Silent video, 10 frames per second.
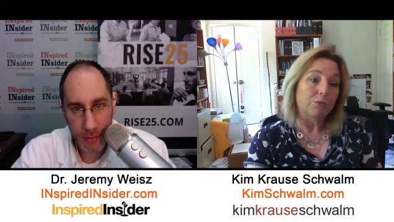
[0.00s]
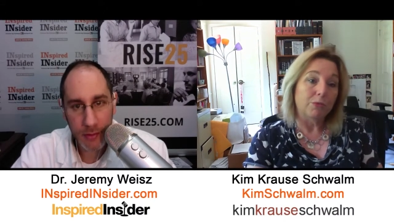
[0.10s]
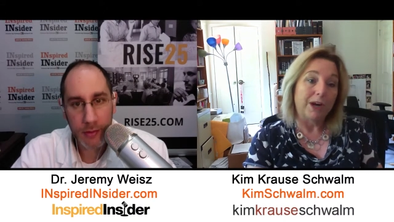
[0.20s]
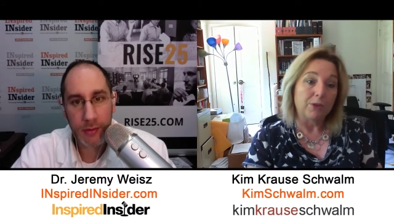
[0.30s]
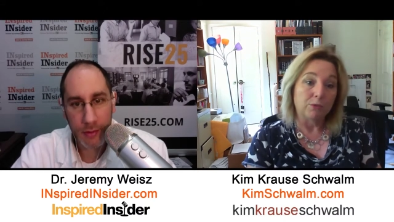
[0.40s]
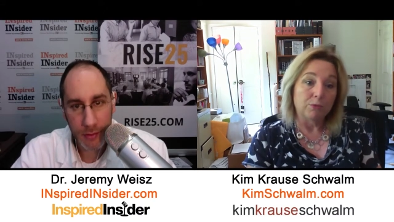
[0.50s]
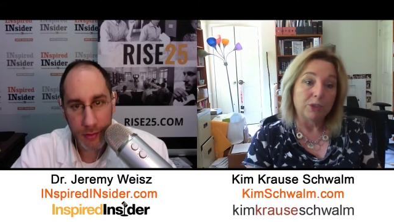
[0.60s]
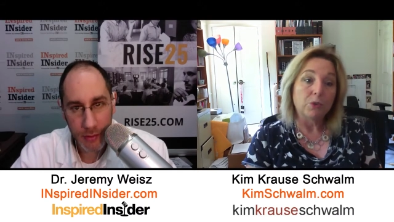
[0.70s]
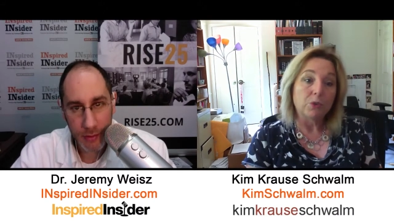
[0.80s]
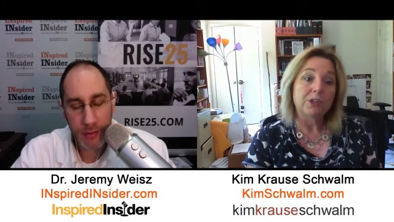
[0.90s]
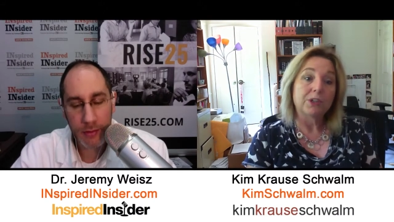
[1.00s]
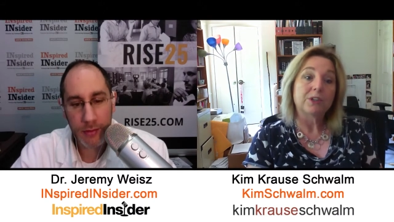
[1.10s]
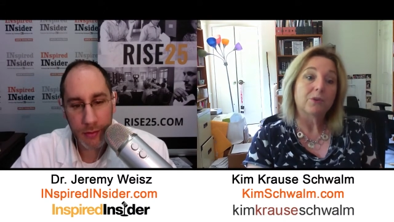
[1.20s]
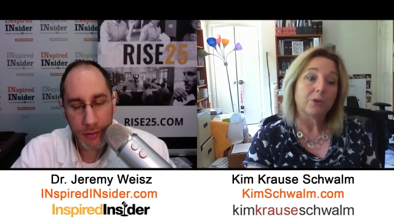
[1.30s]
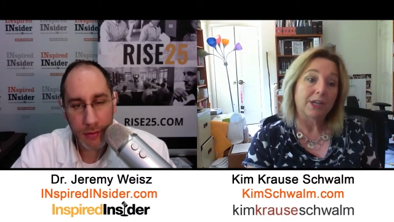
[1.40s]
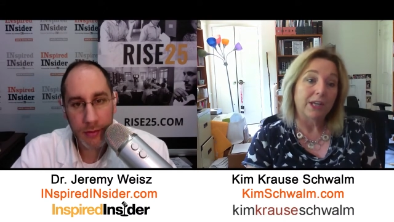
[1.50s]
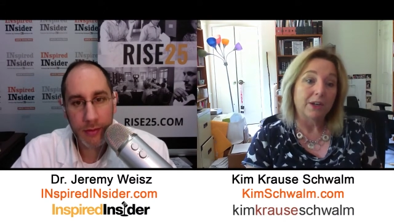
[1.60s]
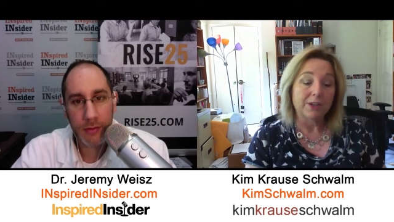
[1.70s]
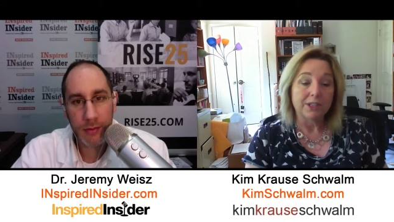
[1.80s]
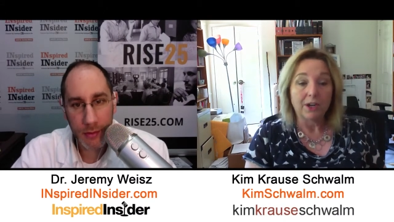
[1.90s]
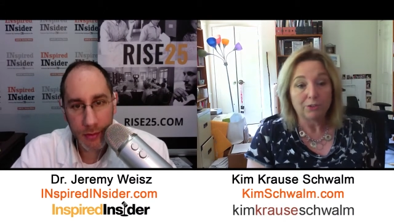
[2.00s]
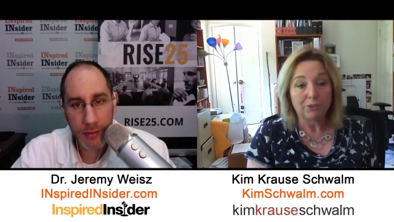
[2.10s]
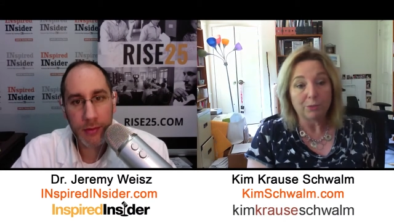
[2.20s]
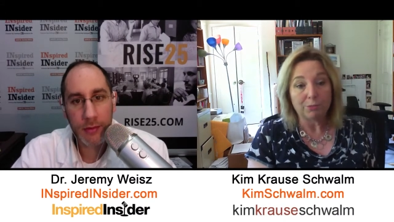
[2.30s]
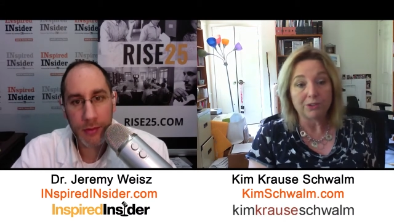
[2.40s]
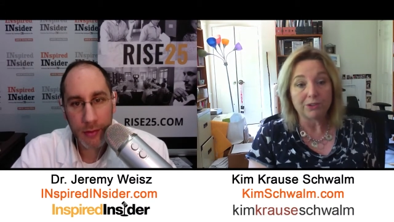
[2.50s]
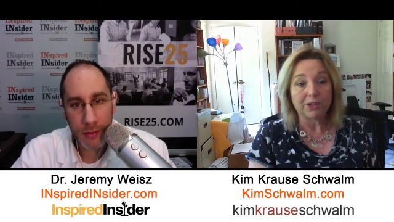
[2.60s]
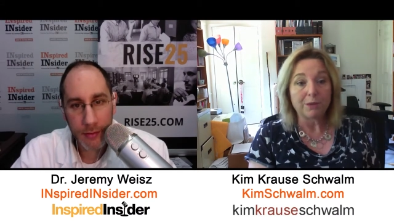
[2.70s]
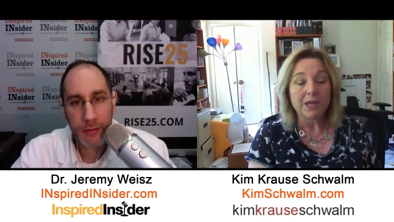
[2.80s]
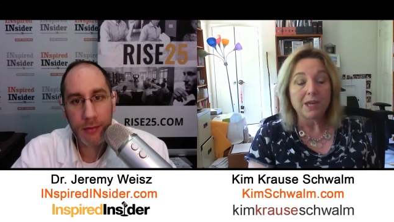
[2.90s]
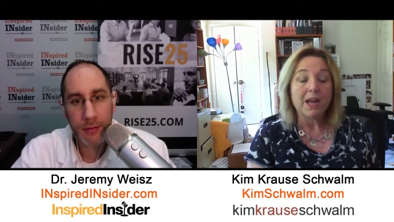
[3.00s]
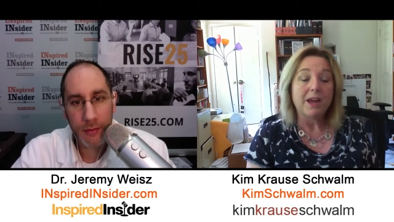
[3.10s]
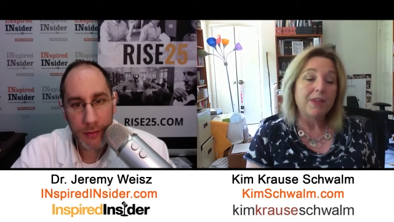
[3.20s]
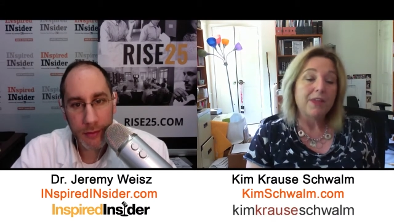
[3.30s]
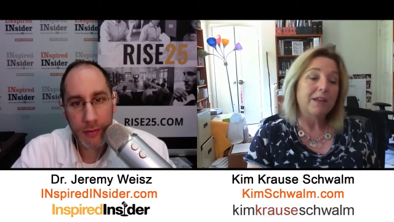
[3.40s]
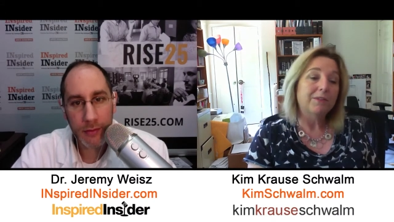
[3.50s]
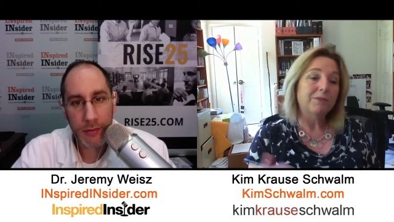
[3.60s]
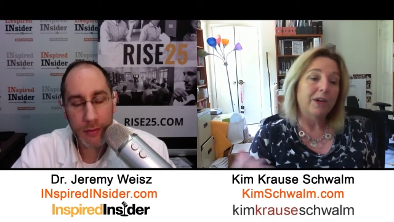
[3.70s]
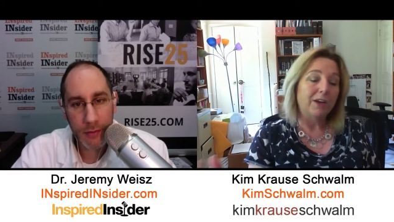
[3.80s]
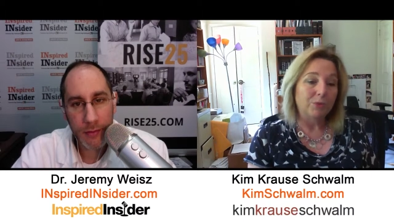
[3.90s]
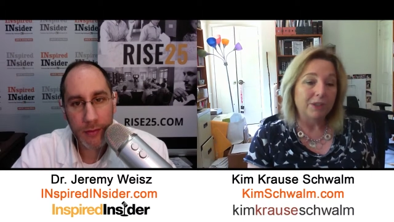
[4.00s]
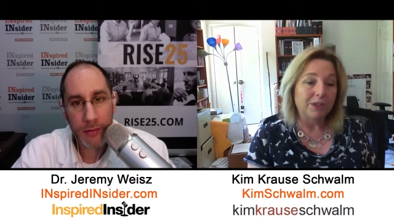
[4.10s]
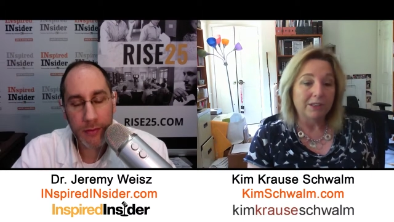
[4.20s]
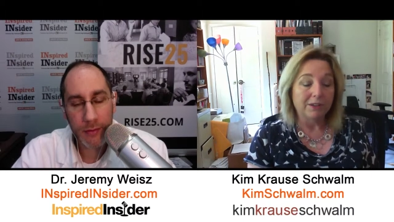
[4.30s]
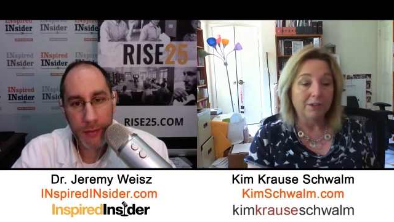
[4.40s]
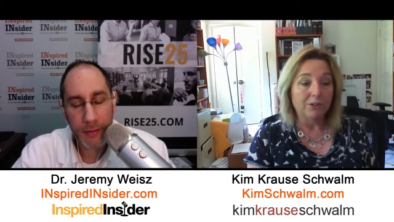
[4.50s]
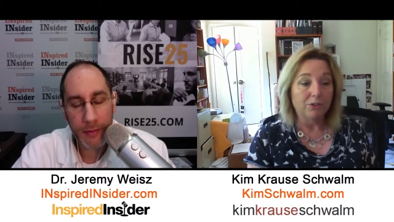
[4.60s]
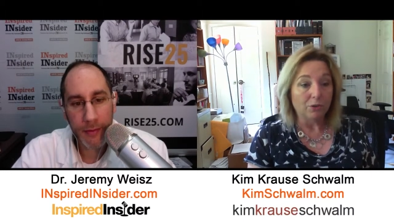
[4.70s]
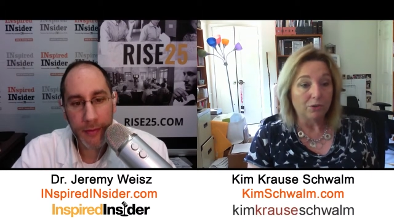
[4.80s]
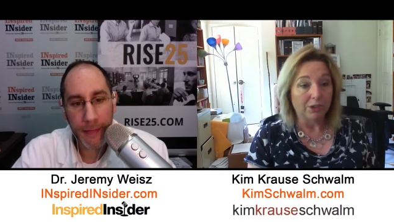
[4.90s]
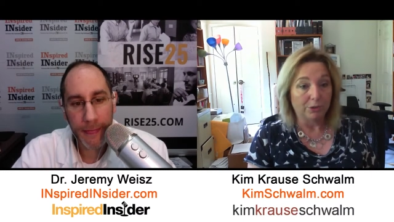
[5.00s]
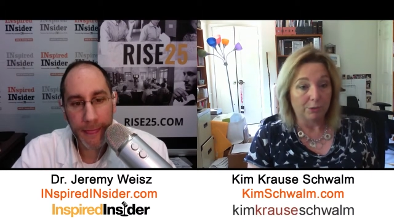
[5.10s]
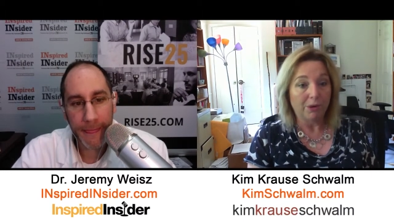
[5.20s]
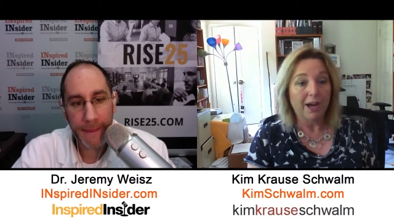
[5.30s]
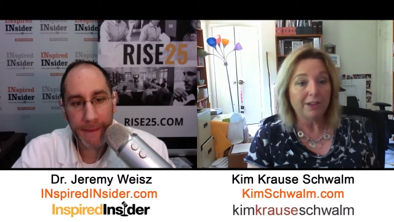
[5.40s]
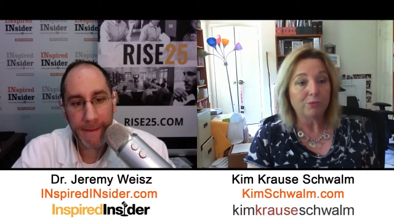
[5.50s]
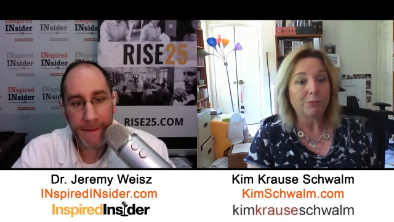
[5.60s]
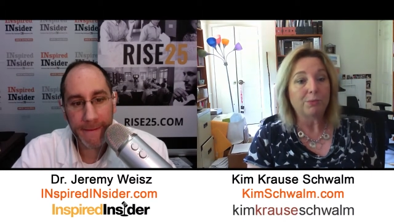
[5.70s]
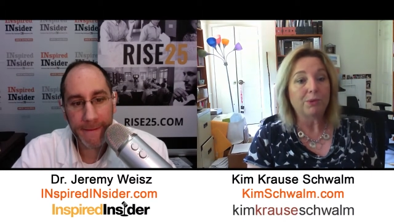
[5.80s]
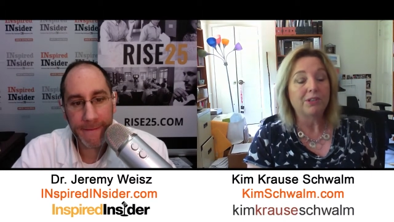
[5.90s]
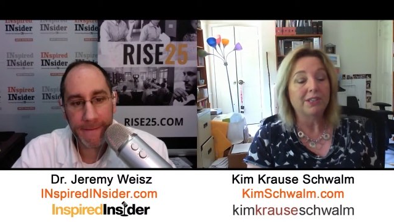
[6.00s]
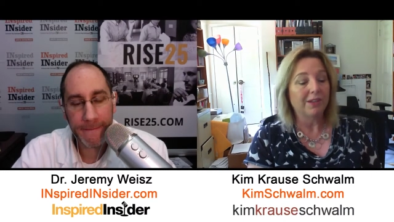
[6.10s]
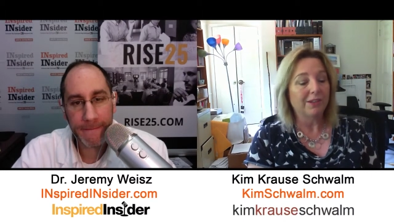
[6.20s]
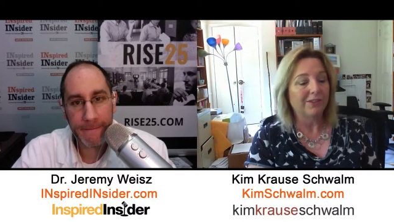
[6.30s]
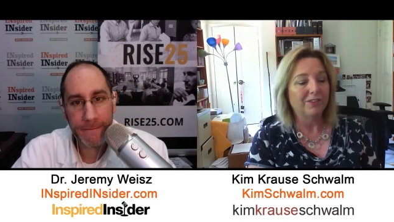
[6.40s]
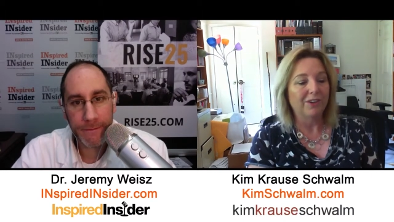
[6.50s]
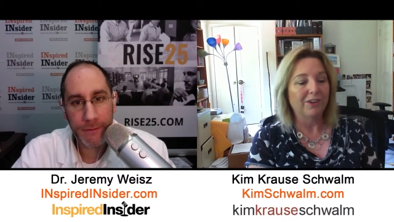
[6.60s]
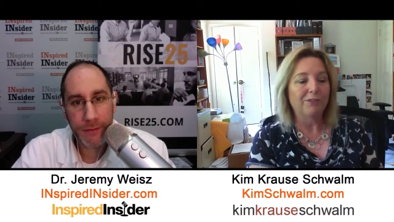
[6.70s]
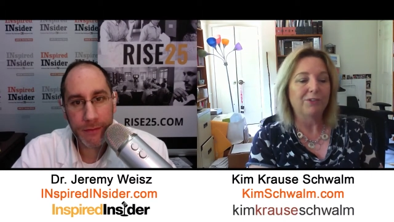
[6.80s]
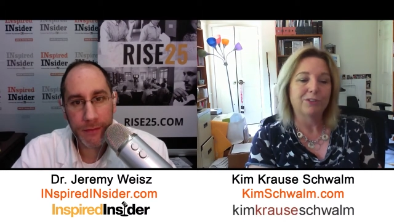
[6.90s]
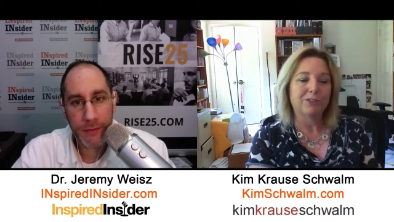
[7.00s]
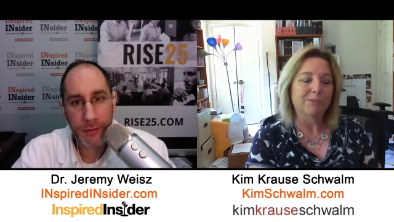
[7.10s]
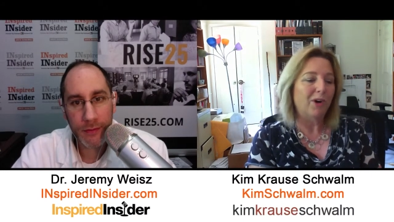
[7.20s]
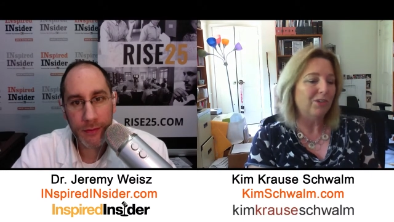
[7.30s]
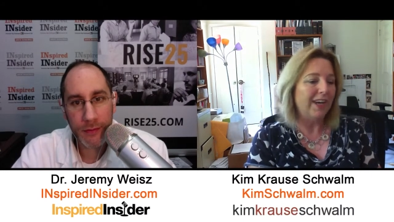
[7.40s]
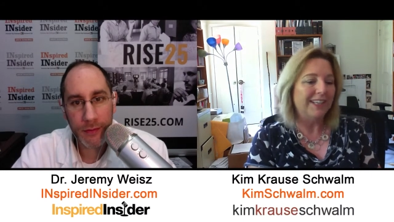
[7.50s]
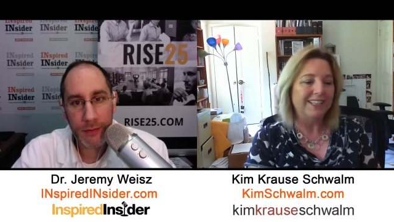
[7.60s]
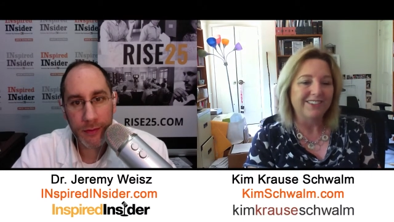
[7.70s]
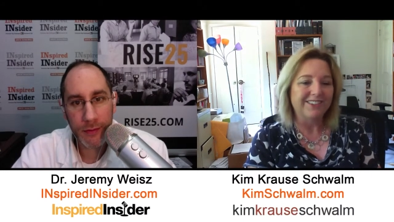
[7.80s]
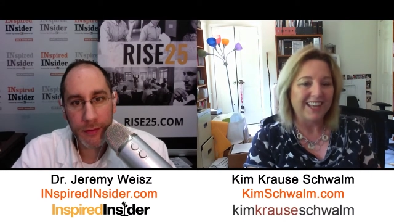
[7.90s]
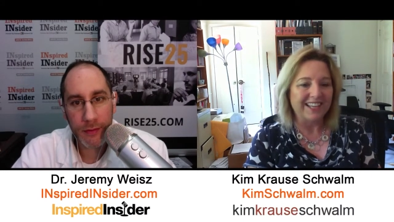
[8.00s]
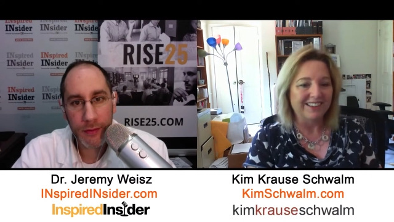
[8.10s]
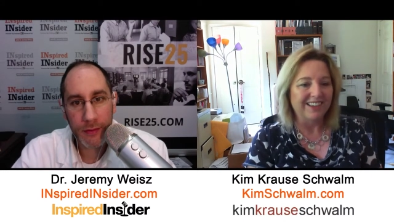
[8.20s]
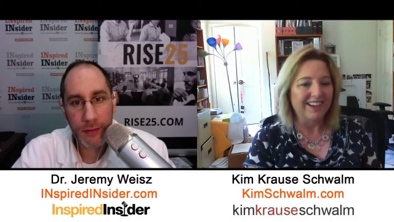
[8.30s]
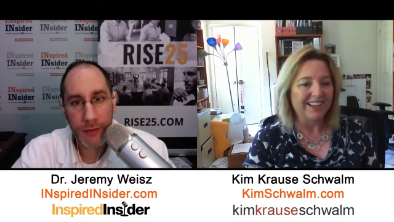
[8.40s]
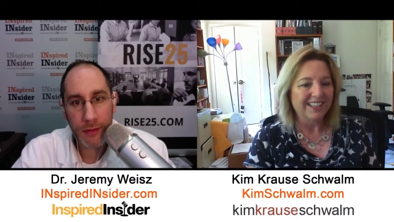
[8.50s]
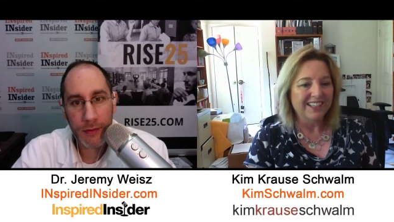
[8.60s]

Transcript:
Speaker 1: either reorder or get on the auto-ship program. And then as we introduced other products, we put together, it started off as a small, tiny little catalog,